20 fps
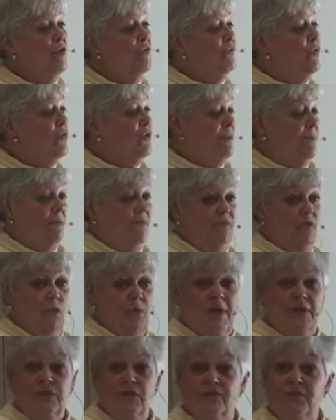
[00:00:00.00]
for some of the
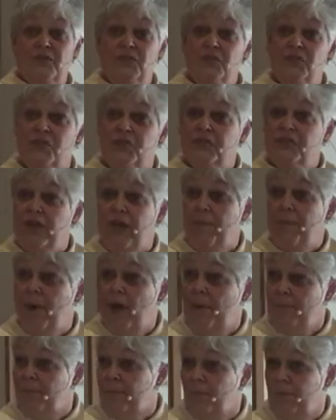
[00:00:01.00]
rest of us to step
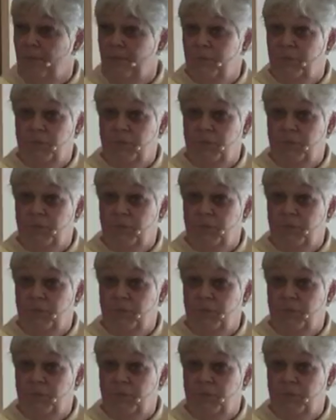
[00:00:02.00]
up